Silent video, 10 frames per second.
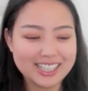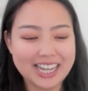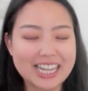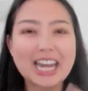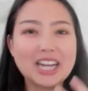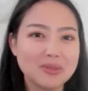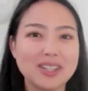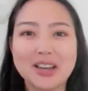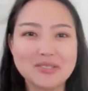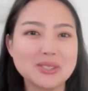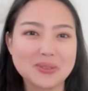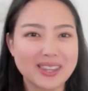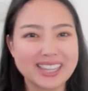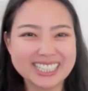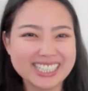engagement levels
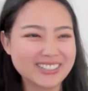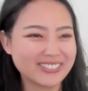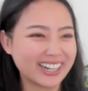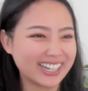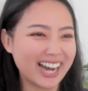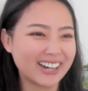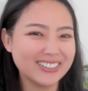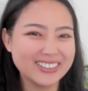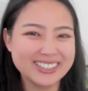with LinkedIn right now.